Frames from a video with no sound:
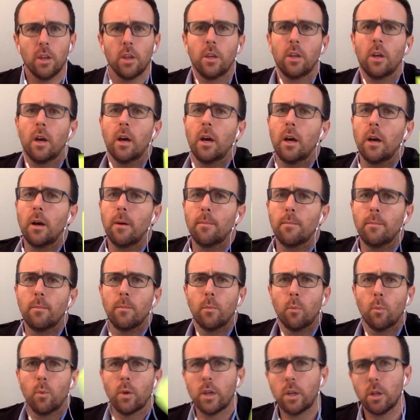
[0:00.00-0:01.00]

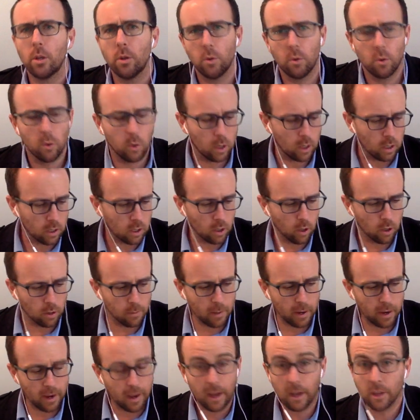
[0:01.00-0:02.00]
When you go to
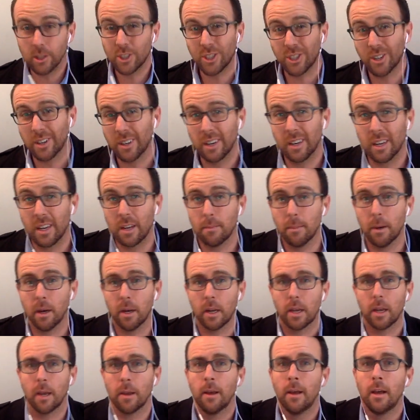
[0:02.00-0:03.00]
buy a house, you're going to need
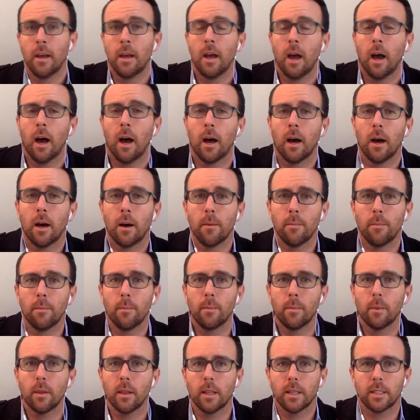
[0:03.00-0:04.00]
money.
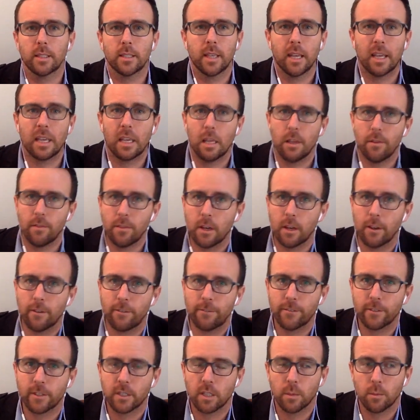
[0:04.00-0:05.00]
Let's say even
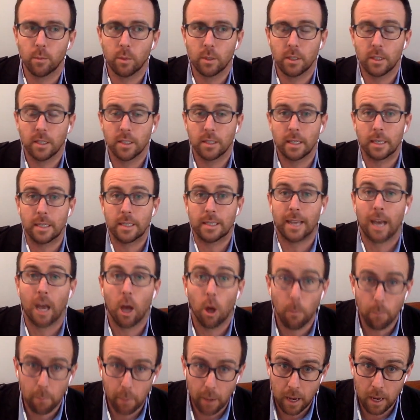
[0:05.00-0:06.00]
if someone does a
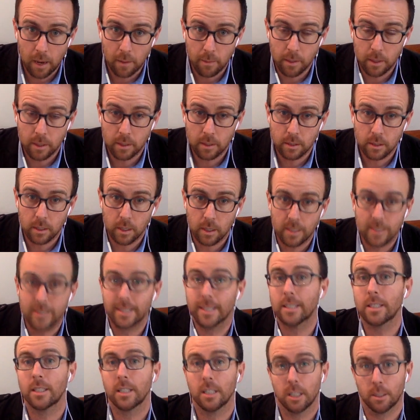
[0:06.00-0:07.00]
down payment
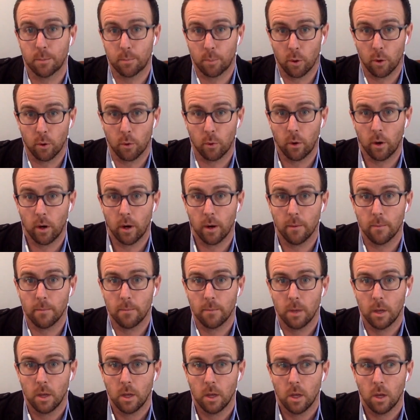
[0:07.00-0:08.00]
assistance program
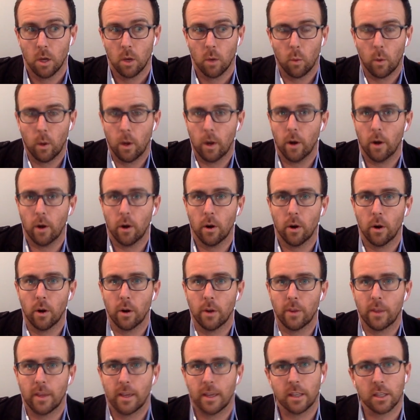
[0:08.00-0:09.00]
where
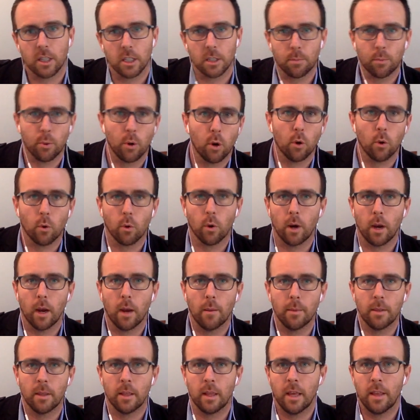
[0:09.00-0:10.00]
they get this
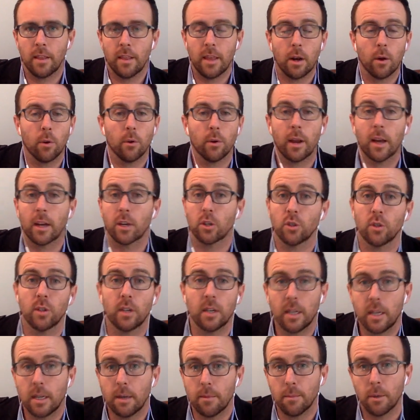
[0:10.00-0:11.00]
program and they don't actually
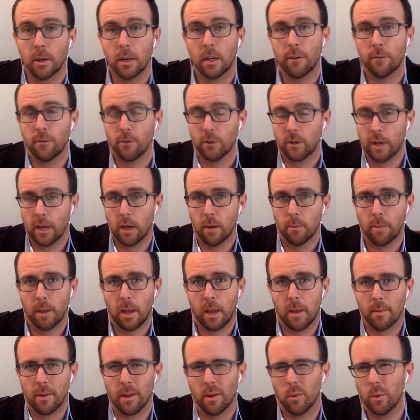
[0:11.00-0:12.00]
need money for down
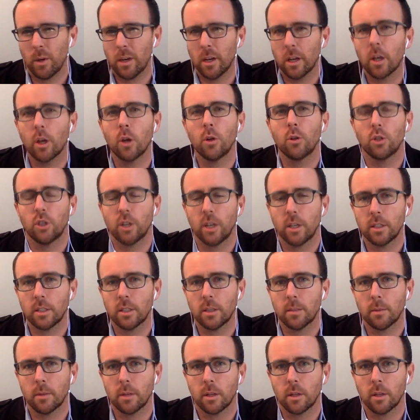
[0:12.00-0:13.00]
payment, and we negotiate
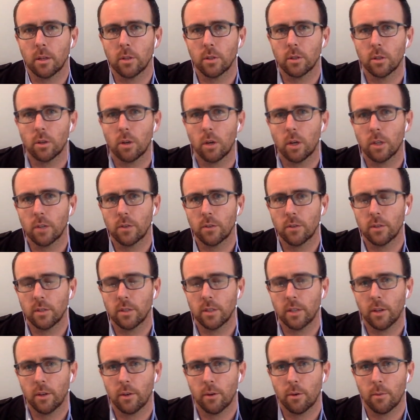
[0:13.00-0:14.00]
some of the closing costs for the
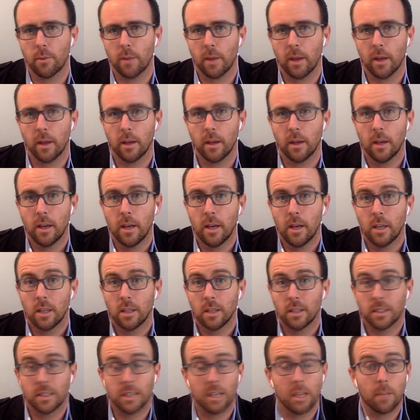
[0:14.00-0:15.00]
seller to pay.
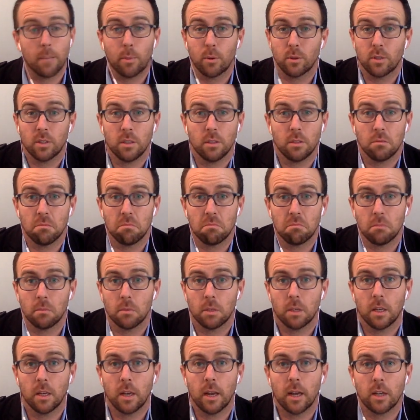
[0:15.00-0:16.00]
Let's say the person
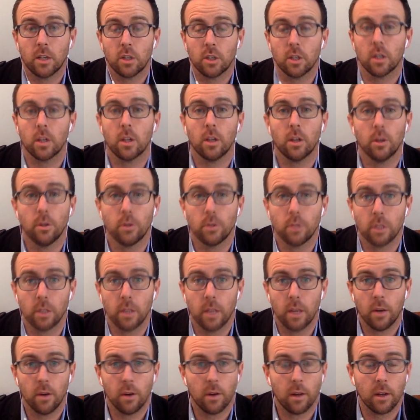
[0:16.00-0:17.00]
can actually close and
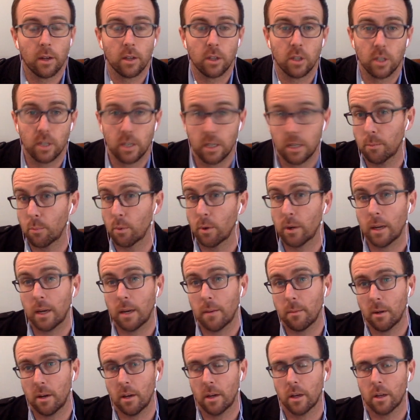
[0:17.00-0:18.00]
they don't actually need to bring any
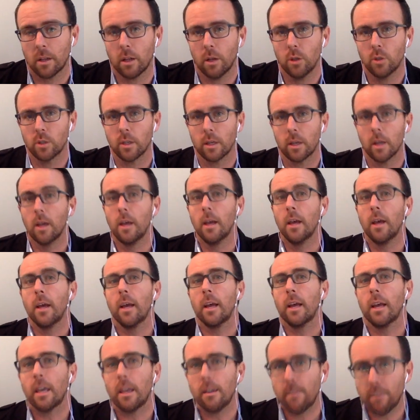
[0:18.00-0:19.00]
money to closing.
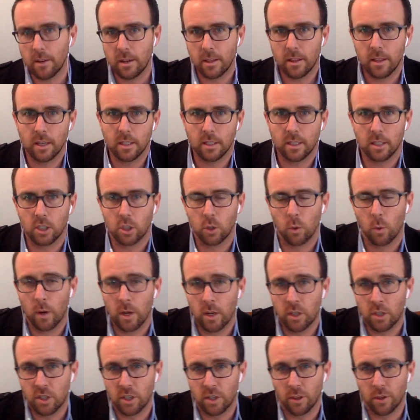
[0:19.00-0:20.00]
Even in that
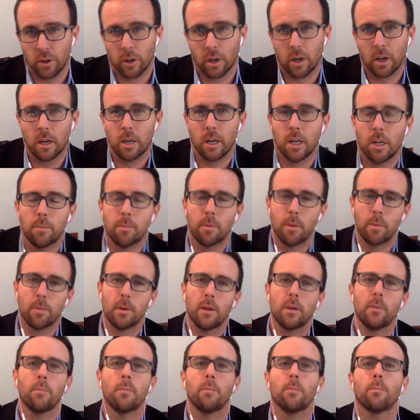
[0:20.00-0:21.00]
situation, they're going to need to
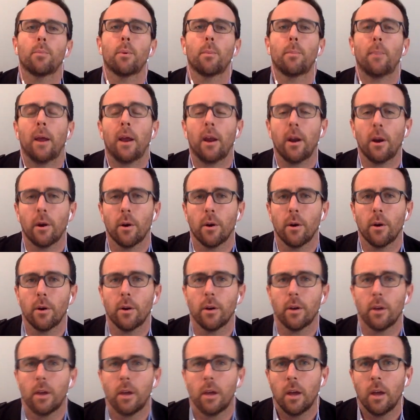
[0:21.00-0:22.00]
be
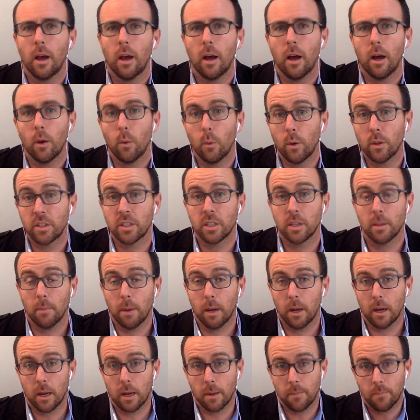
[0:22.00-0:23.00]
prepared with some
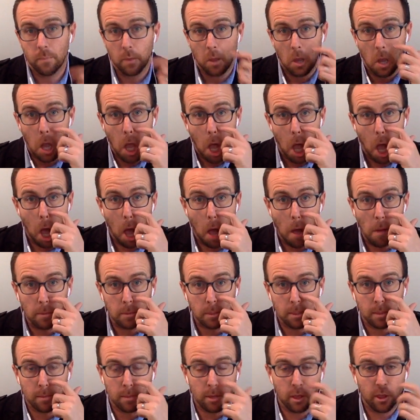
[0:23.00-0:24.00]
money.
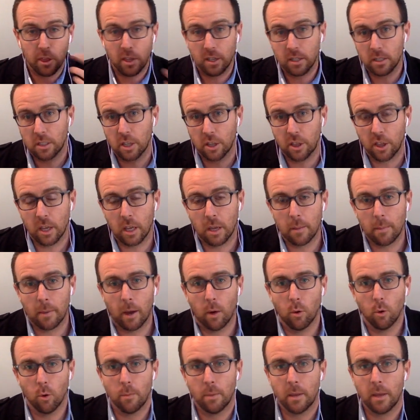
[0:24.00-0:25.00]
Some of the things to think
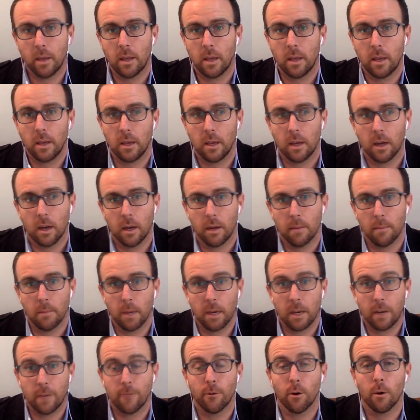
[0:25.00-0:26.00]
about will be
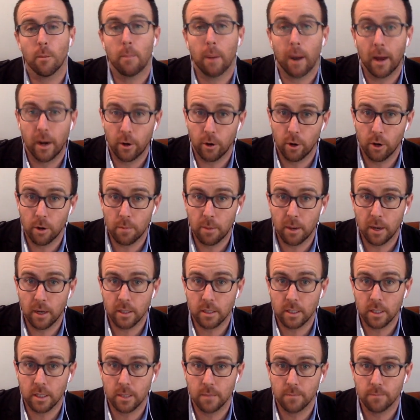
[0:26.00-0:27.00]
money for a binder
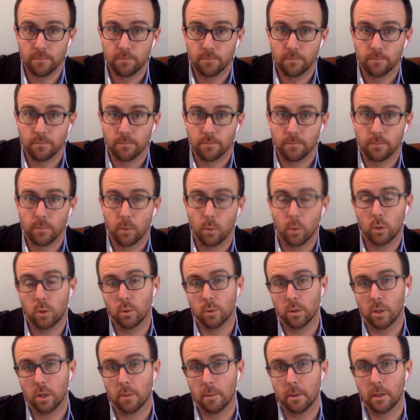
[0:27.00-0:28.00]
deposit, which
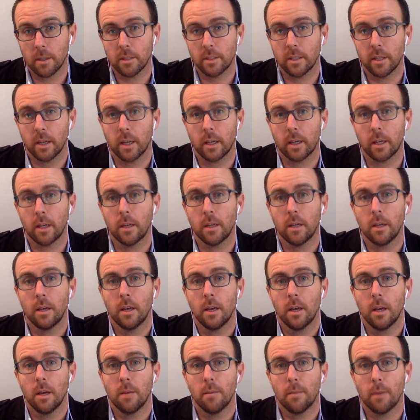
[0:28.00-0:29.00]
we'll talk about in a second,
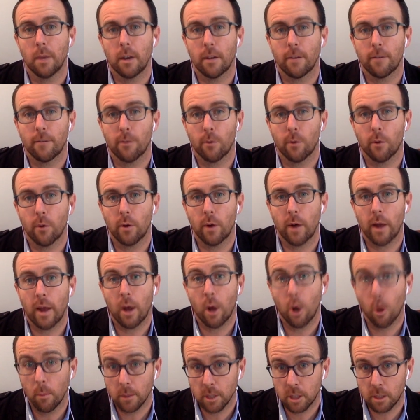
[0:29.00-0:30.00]
money for a
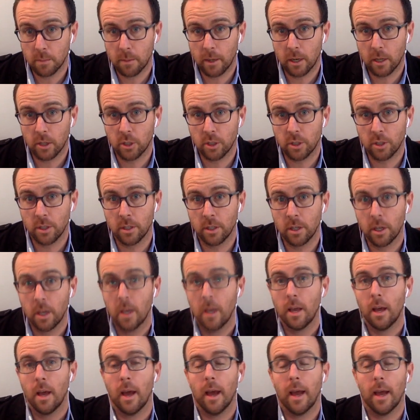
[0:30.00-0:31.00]
home inspection,
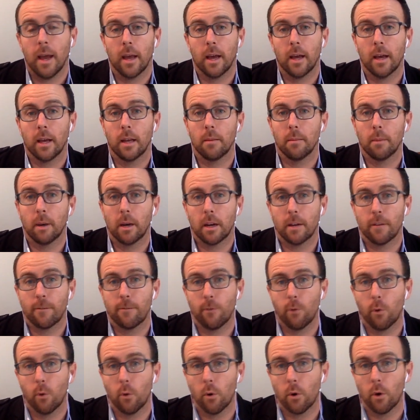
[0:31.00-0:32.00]
and money
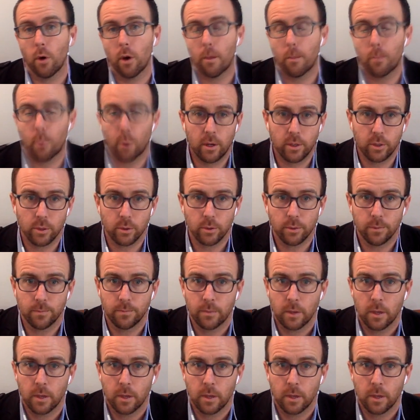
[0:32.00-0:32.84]
for appraisal.